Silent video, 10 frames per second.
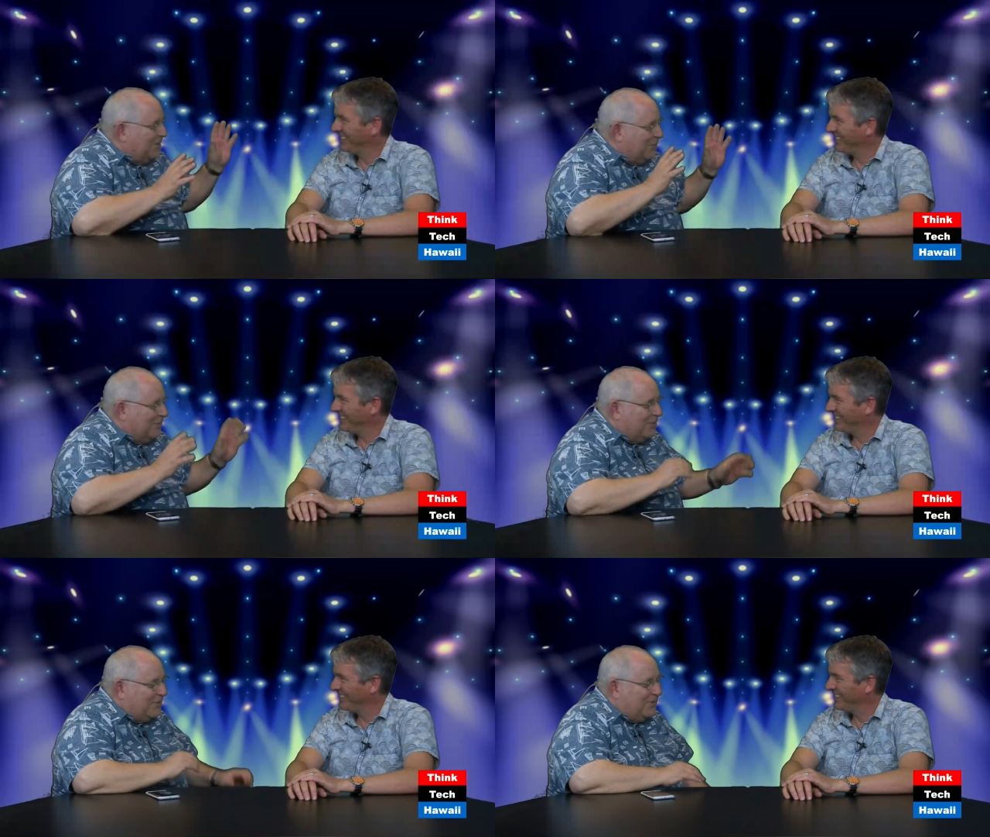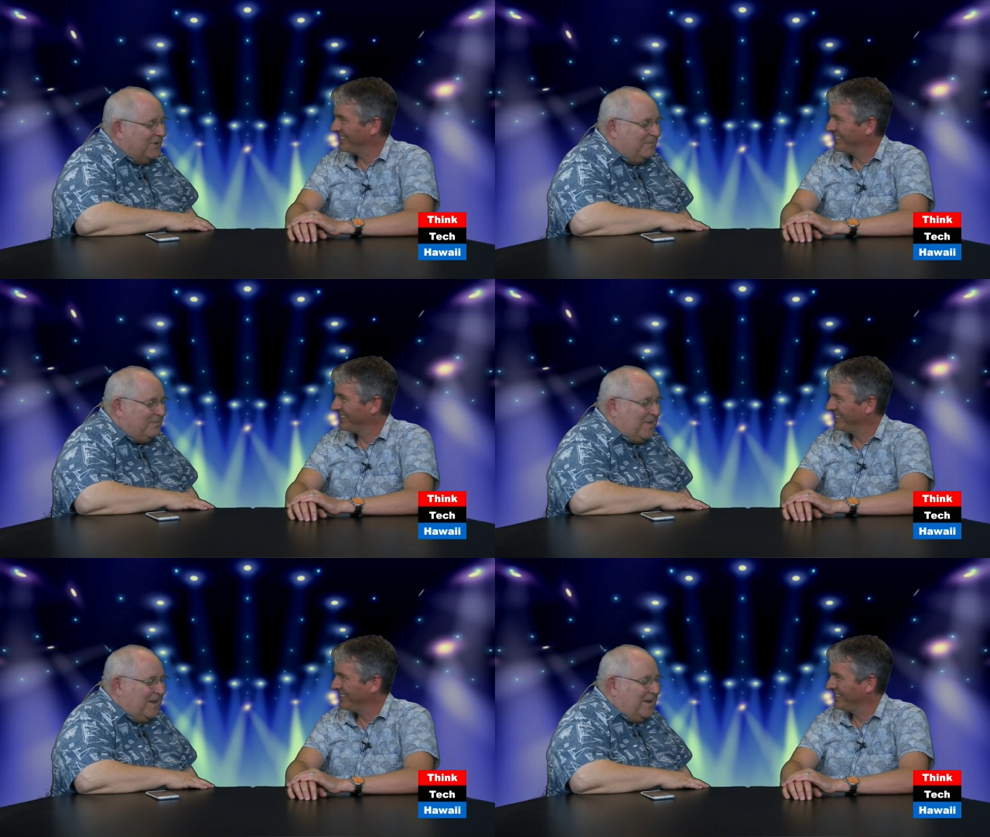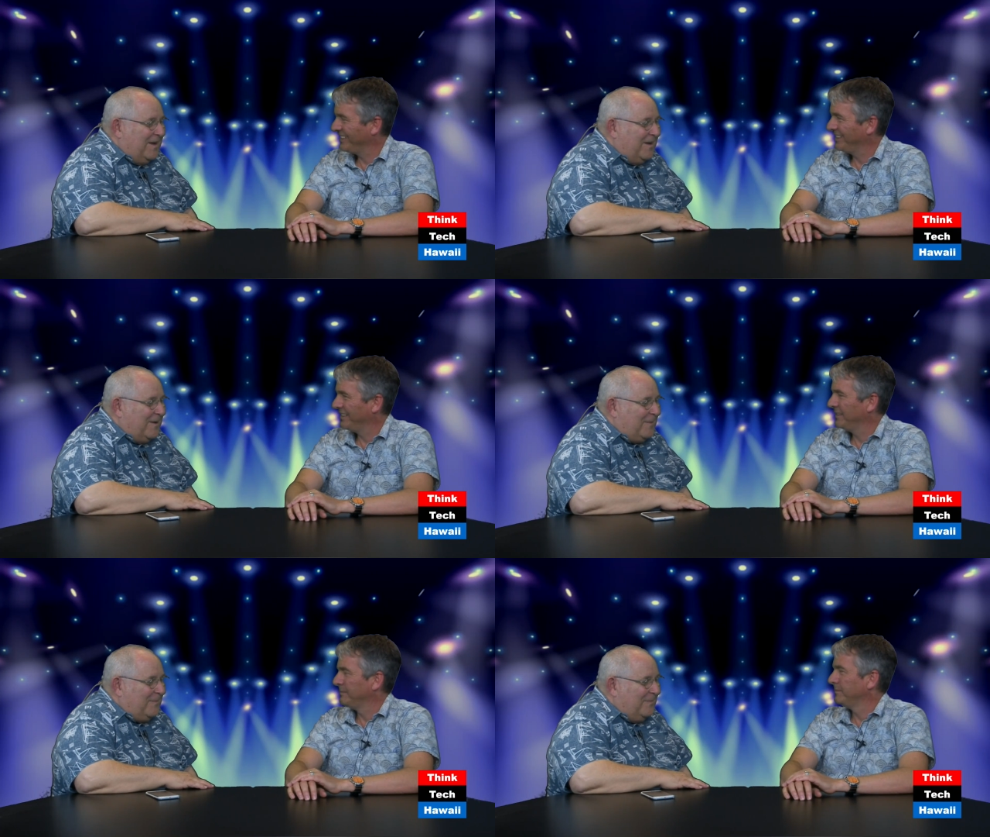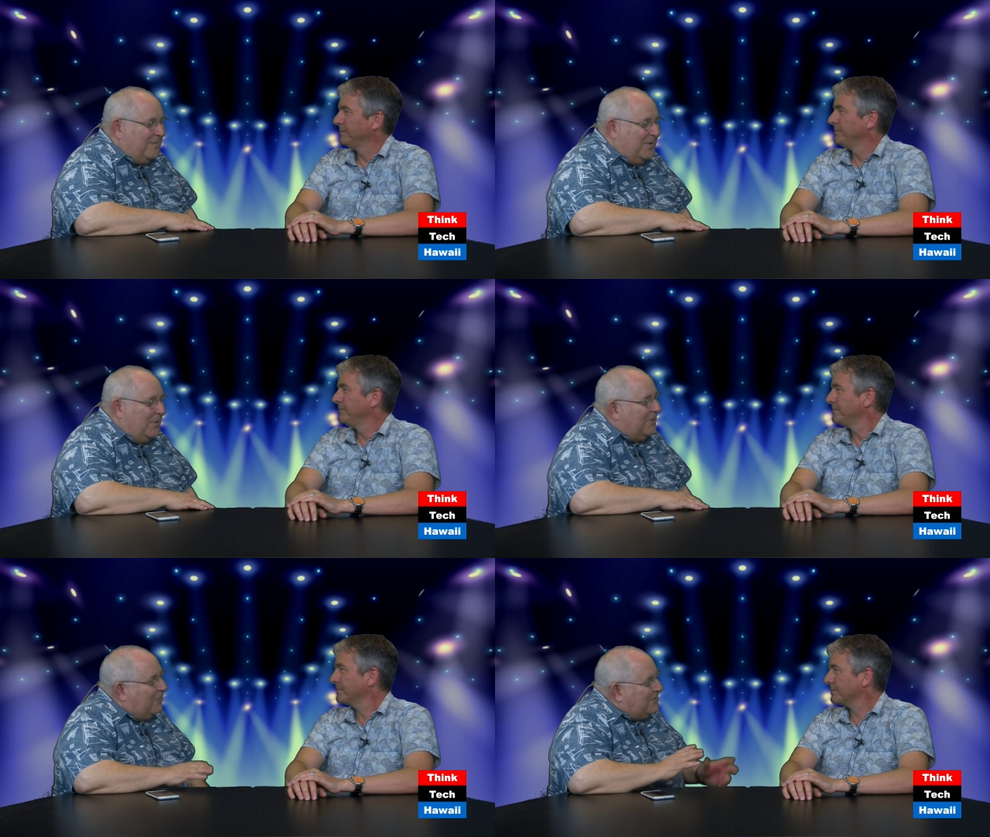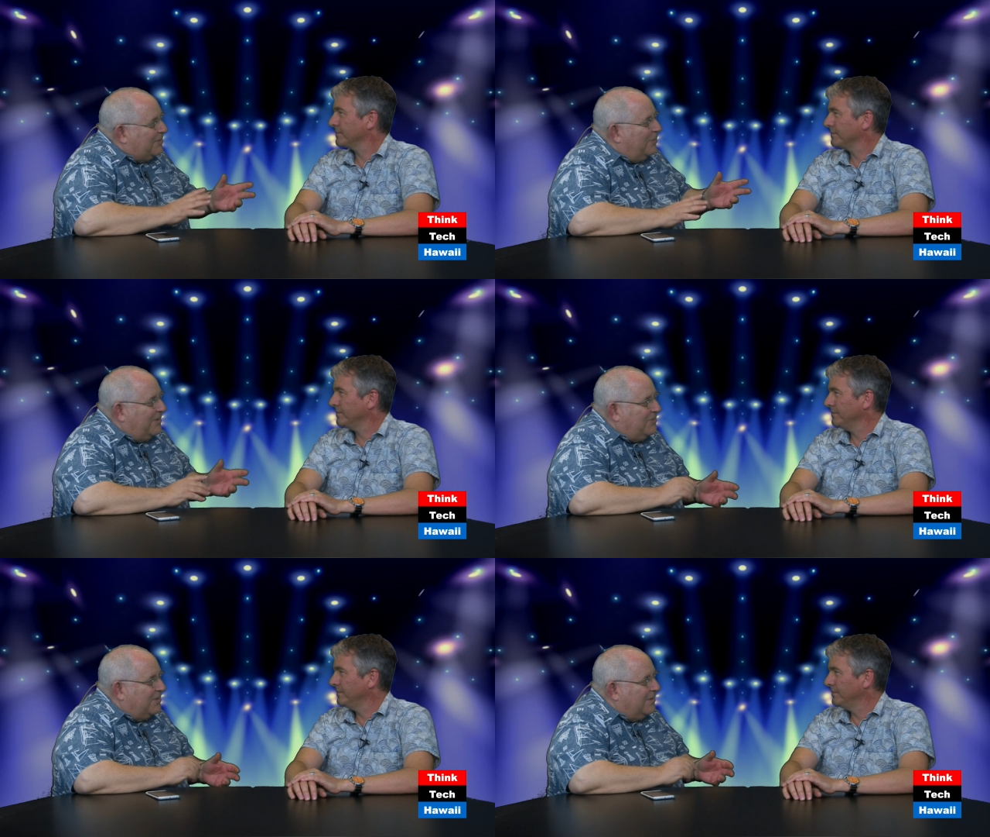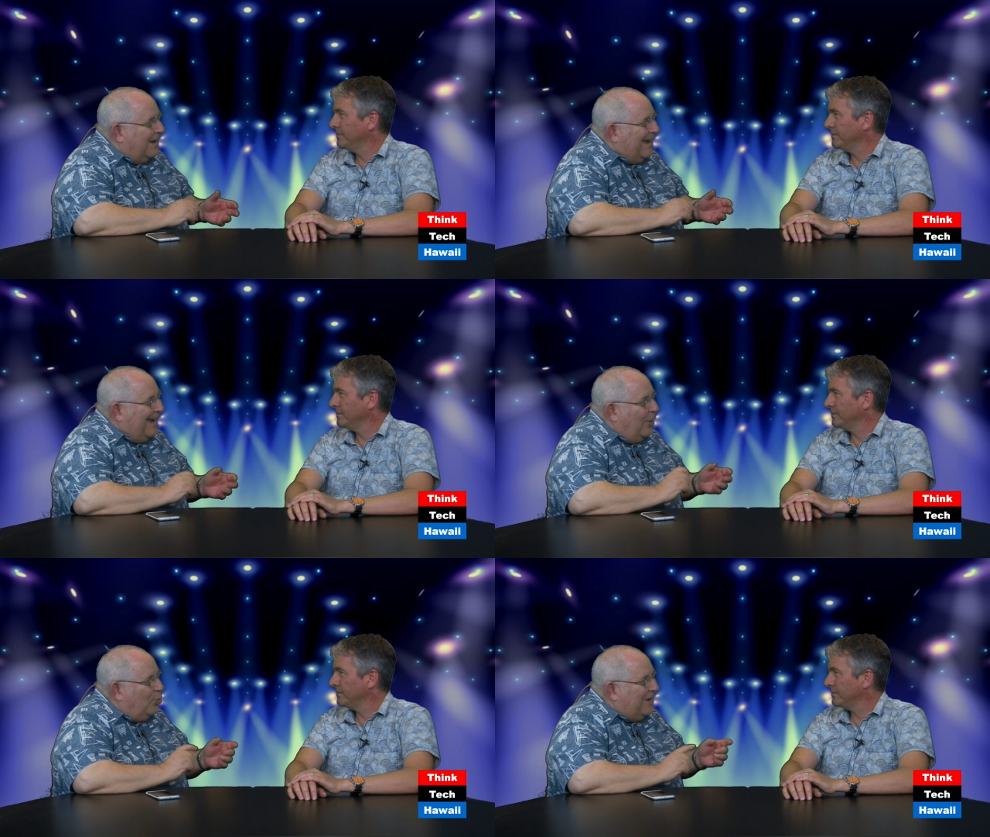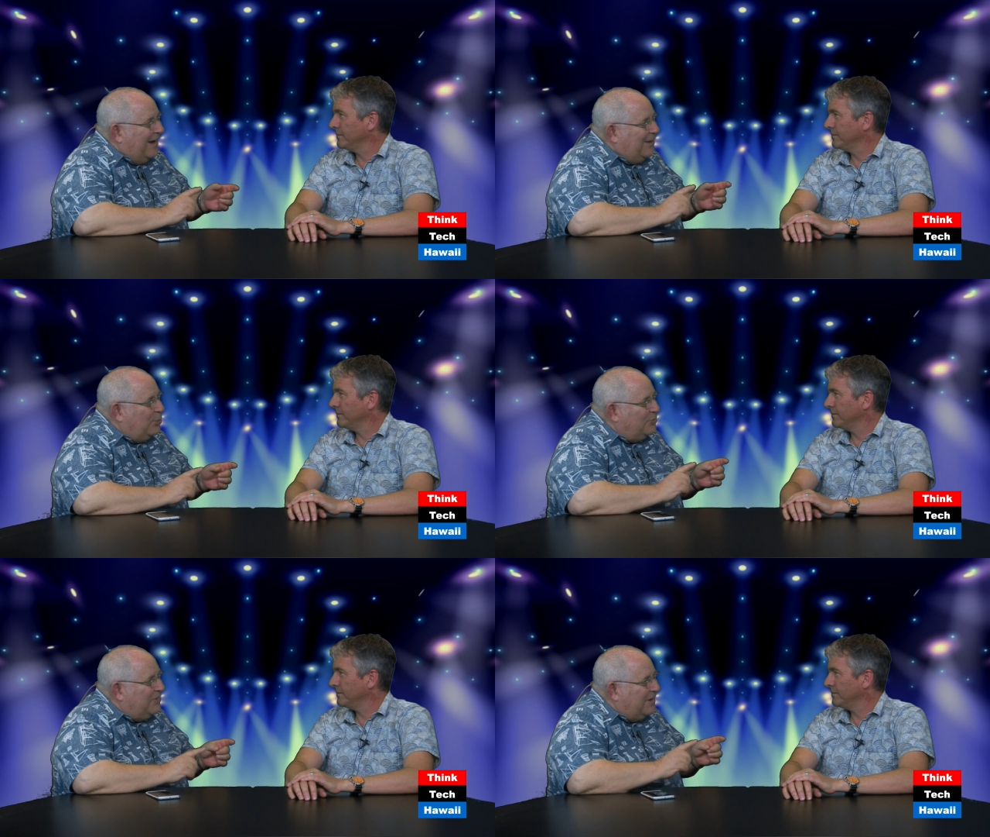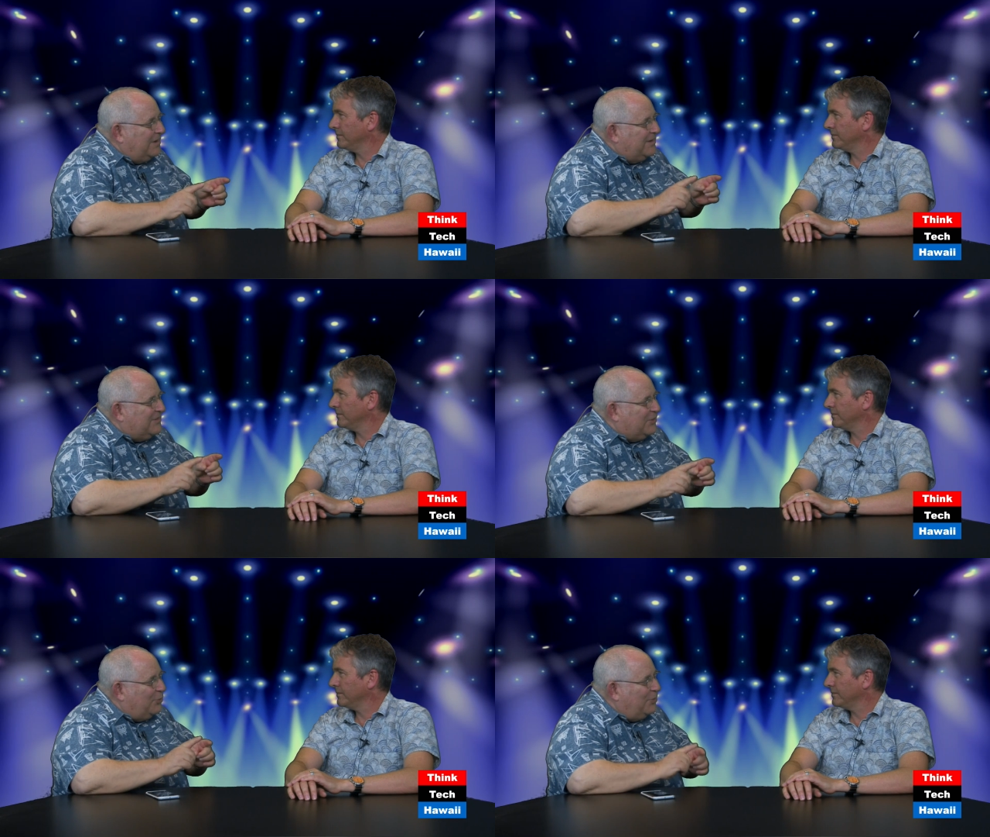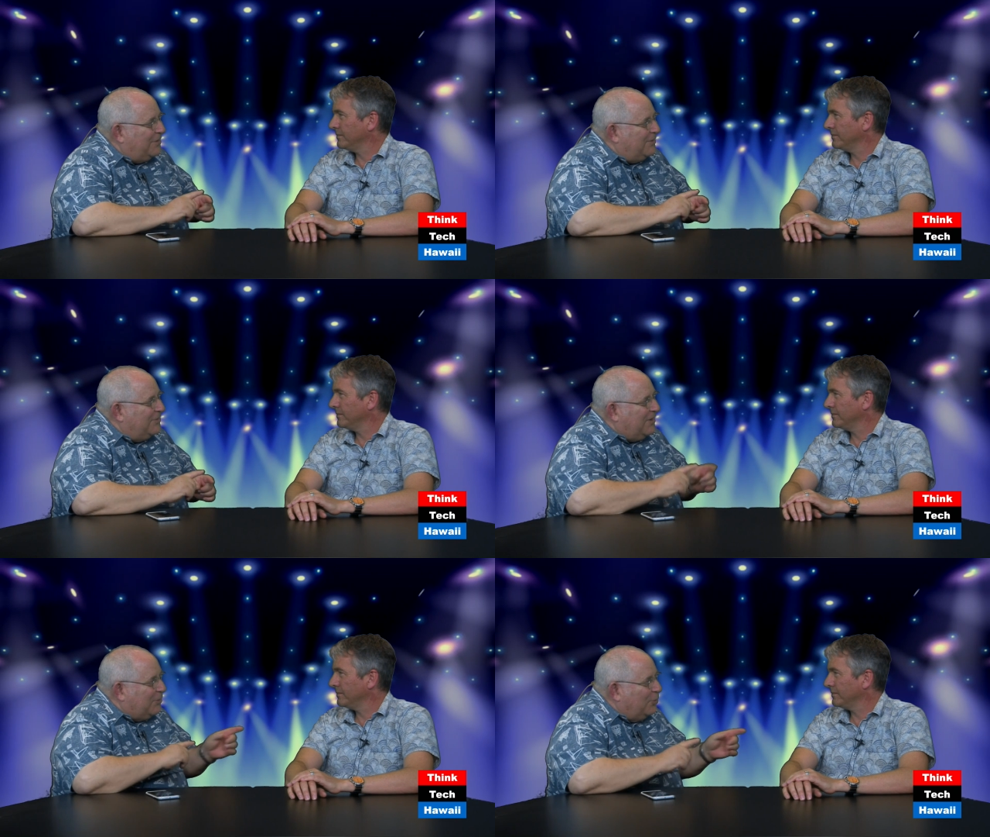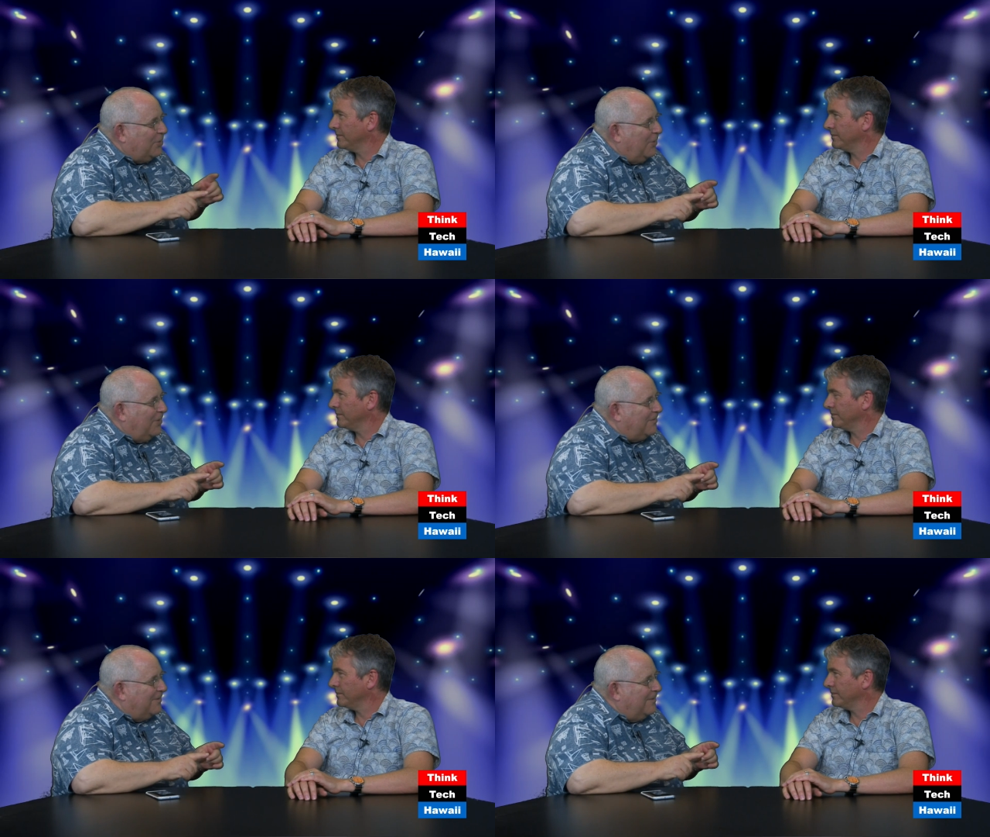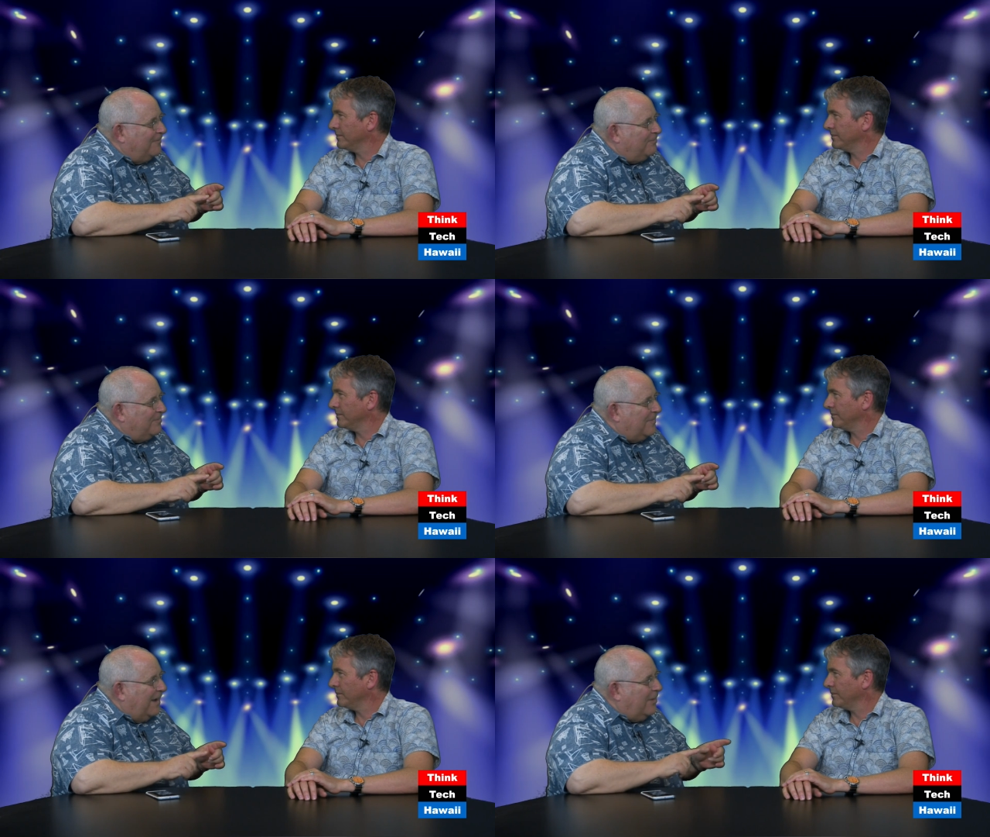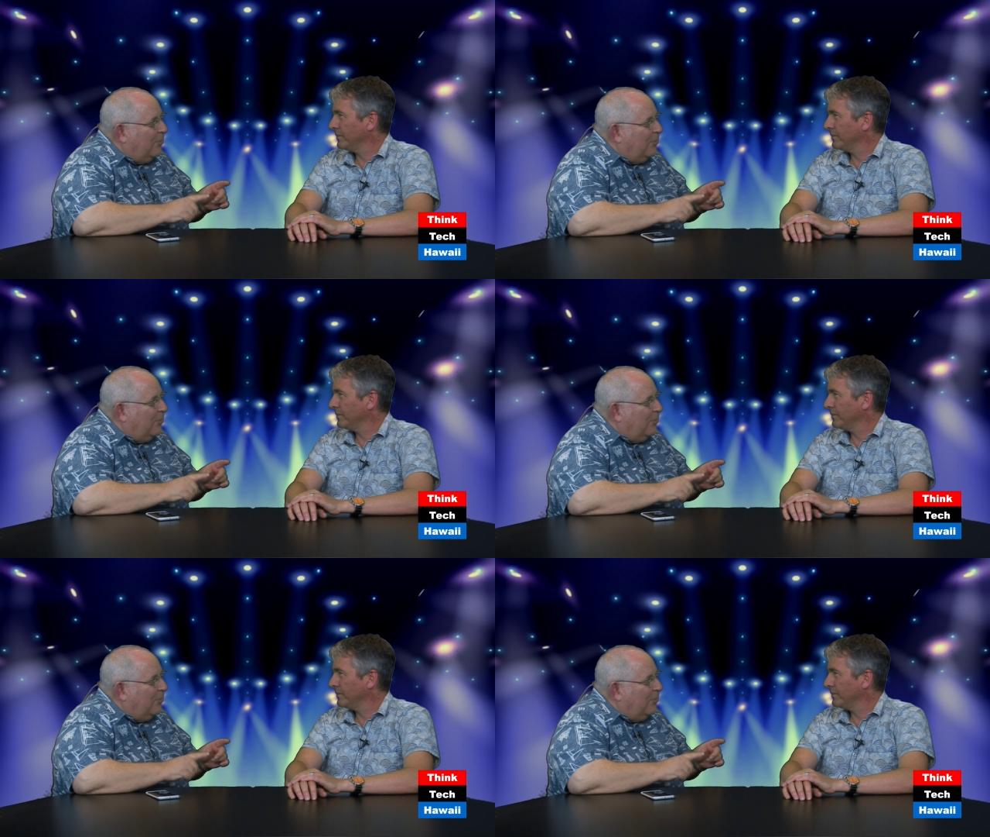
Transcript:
Speaker 1: University. Um, you know, that was the question. How can you tell it's good? You say good art. How do